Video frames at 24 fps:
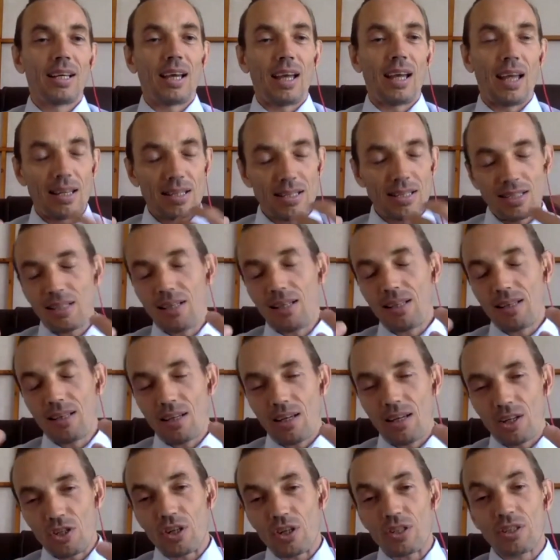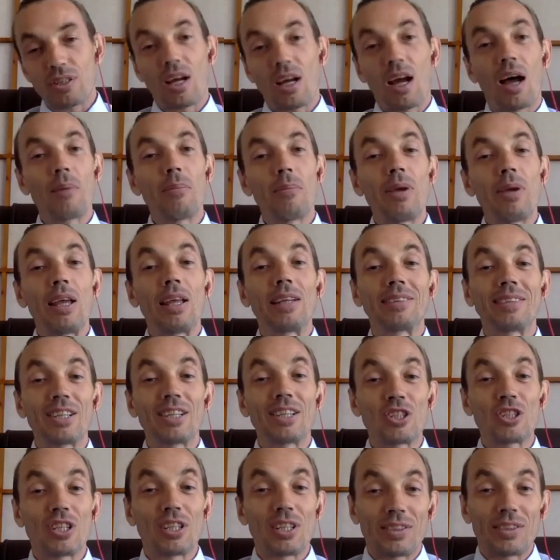and teenagers are being
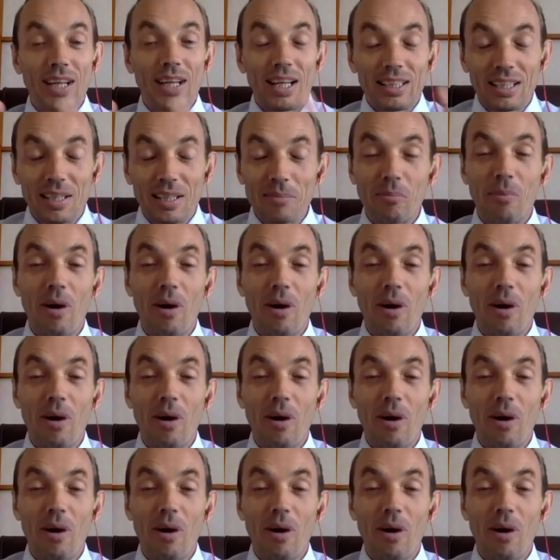regenerated